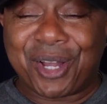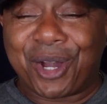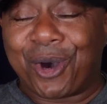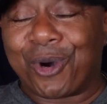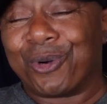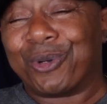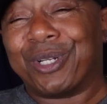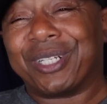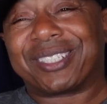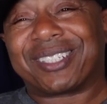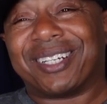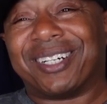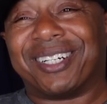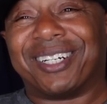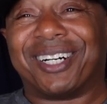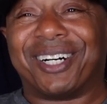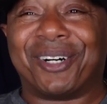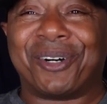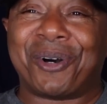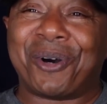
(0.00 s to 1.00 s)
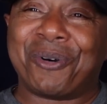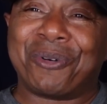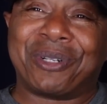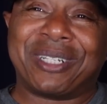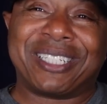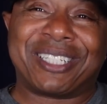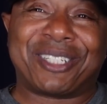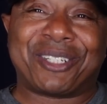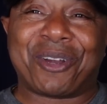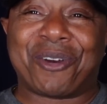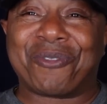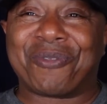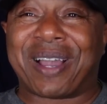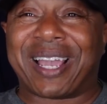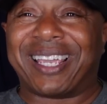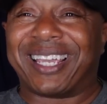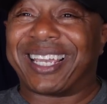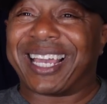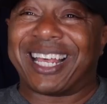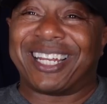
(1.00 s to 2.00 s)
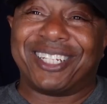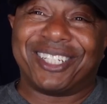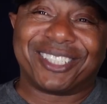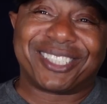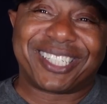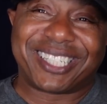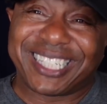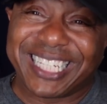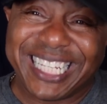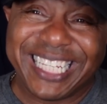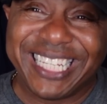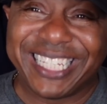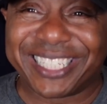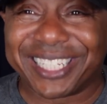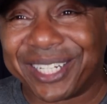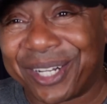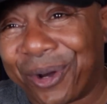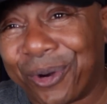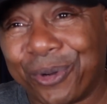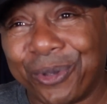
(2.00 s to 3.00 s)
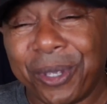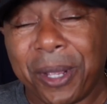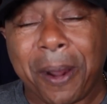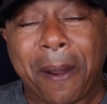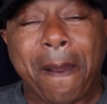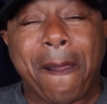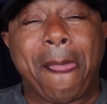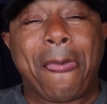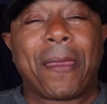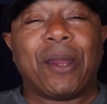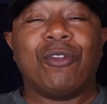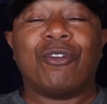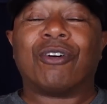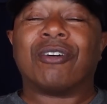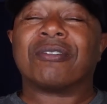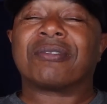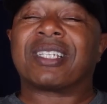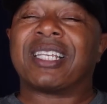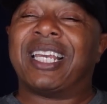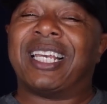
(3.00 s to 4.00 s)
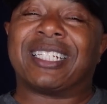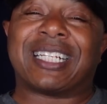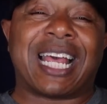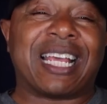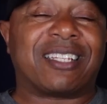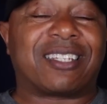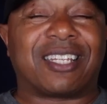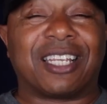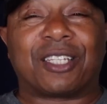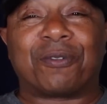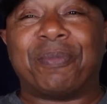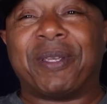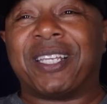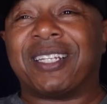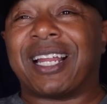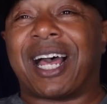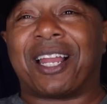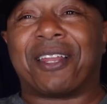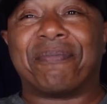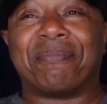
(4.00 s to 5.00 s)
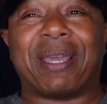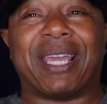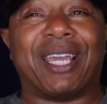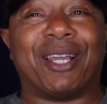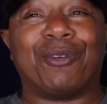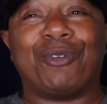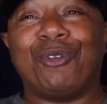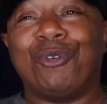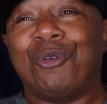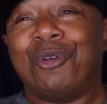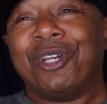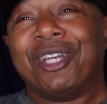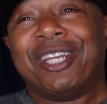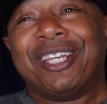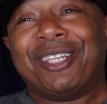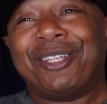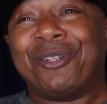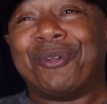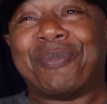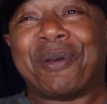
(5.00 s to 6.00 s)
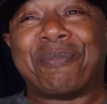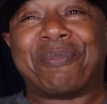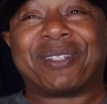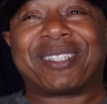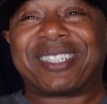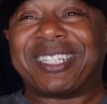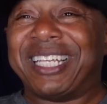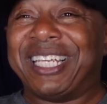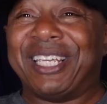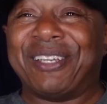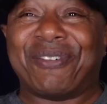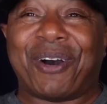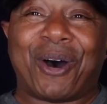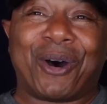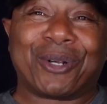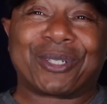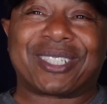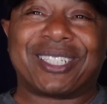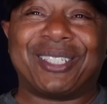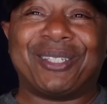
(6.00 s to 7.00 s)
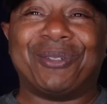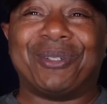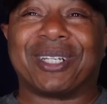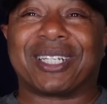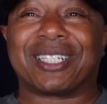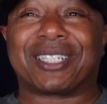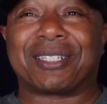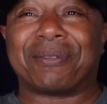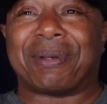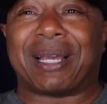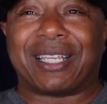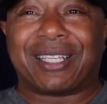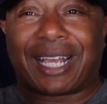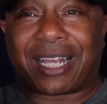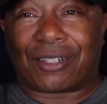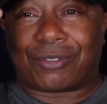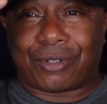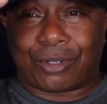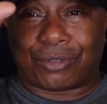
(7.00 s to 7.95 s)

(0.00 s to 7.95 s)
on this joint right, he got a little season on you. You know what I'm saying? It's like $6 million man. You remember Steve Austin? You look at somebody, or